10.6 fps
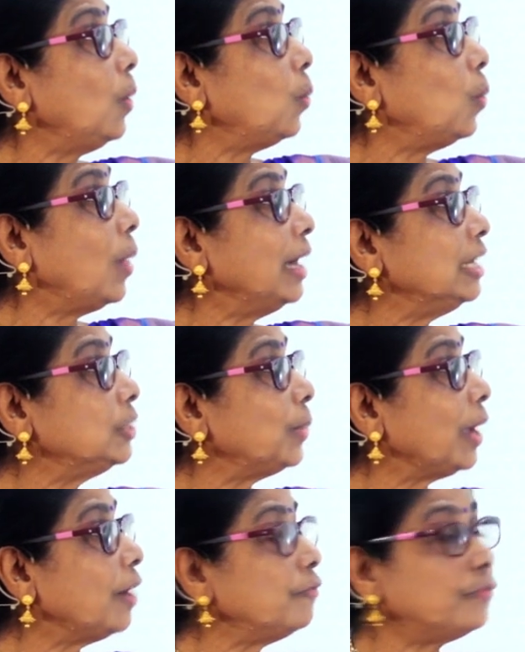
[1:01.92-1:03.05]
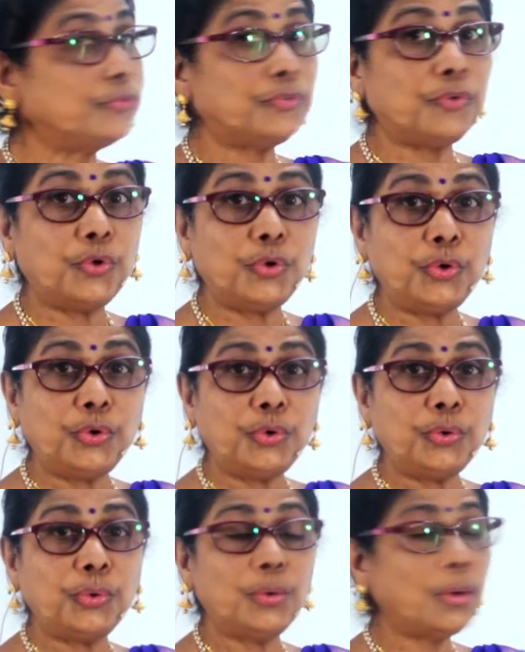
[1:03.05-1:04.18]
ones, we have 4
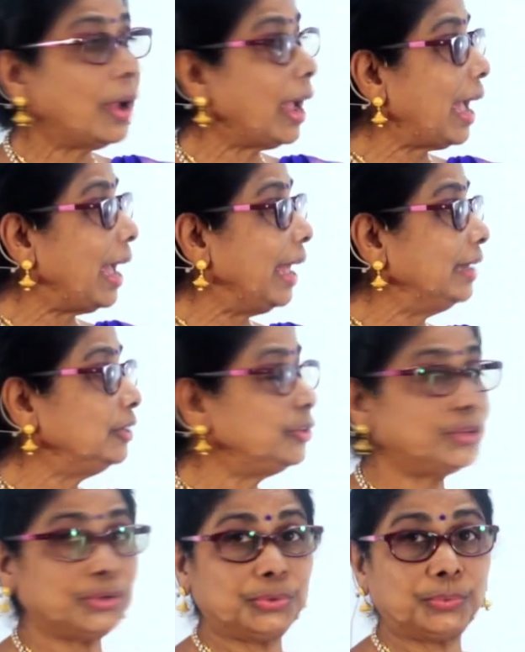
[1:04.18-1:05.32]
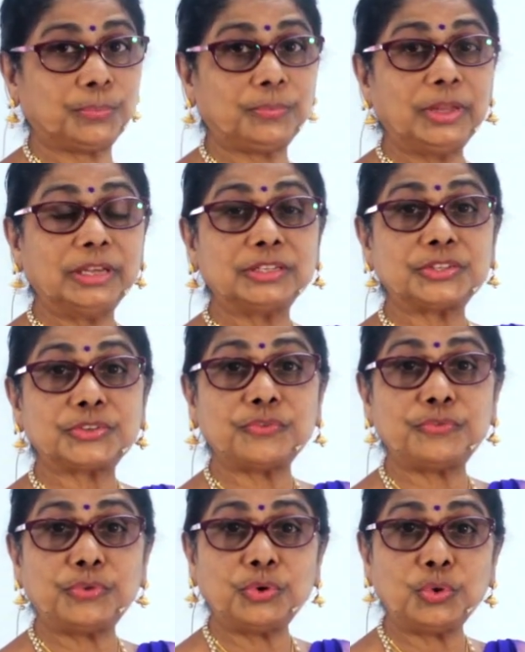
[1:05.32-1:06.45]
and 2. So
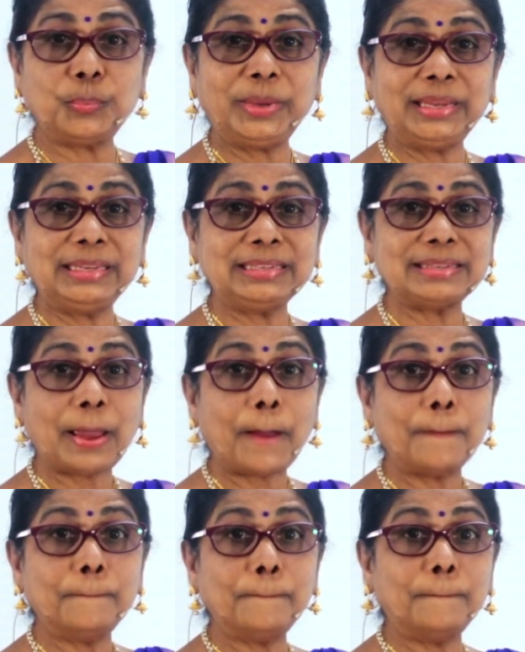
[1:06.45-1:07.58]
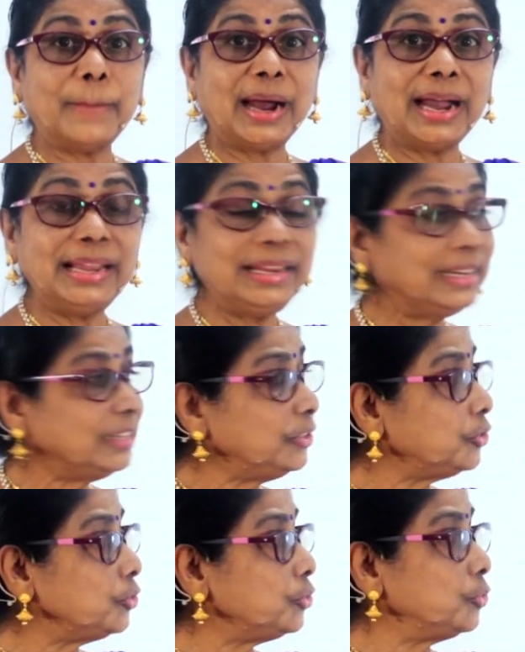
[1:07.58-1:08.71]
4 rupees
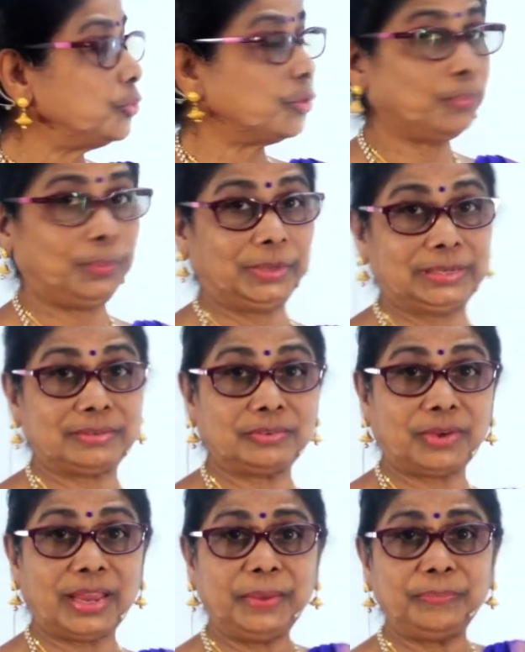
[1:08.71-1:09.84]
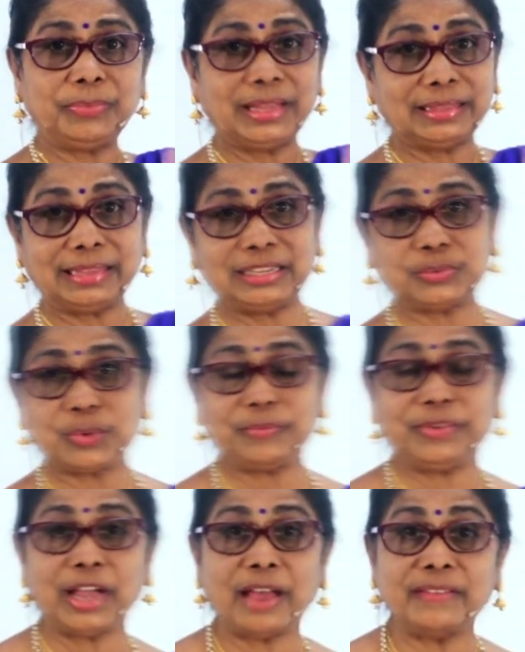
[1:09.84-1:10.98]
minus 2 rupees. Okay. That is what
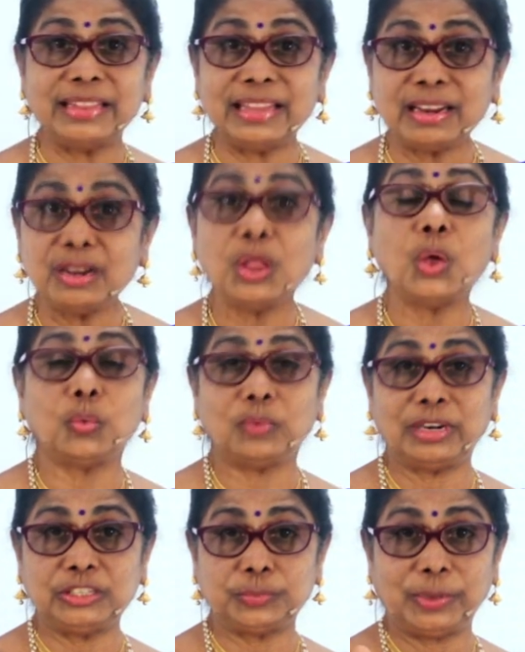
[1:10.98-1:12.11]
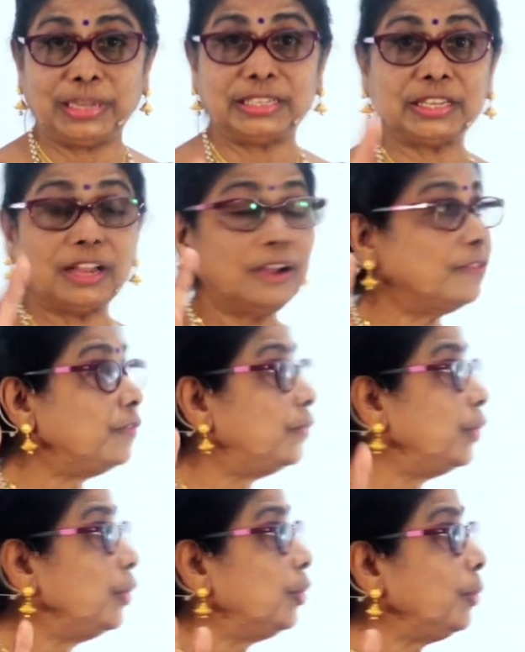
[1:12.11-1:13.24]
we have in the ones place.
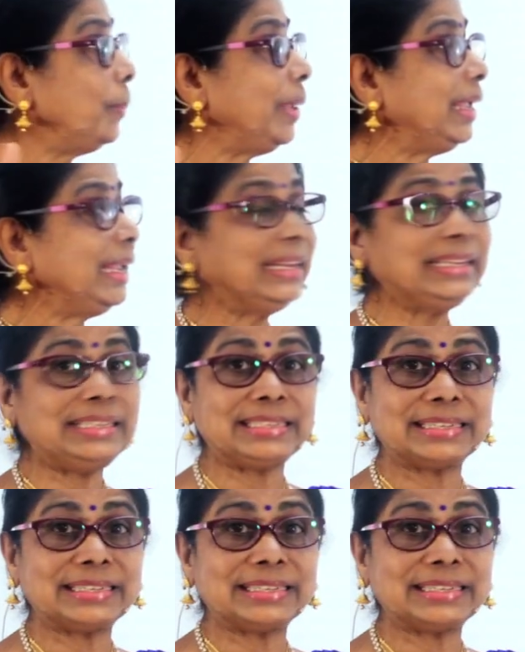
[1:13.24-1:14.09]
4 rupees,